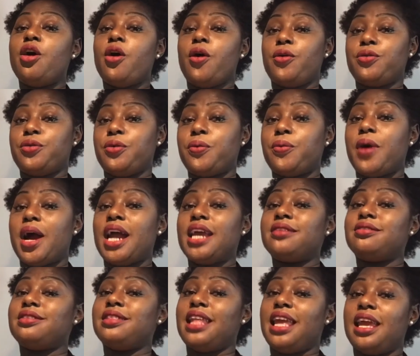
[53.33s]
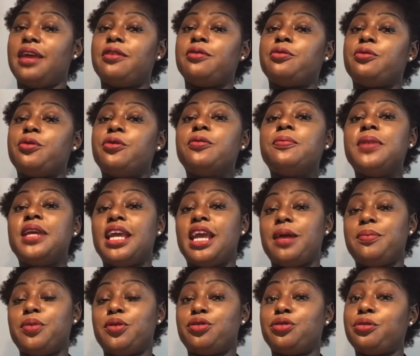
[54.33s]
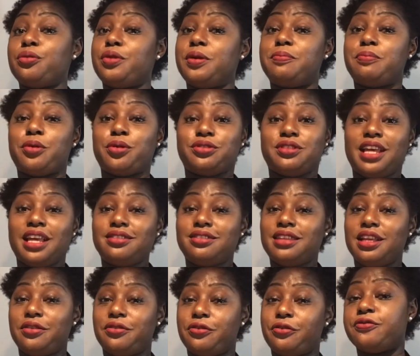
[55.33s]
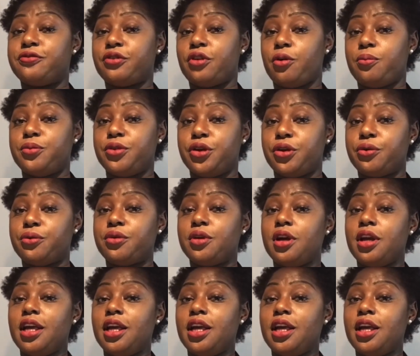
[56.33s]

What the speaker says: otherwise they will be able to repossess it from you.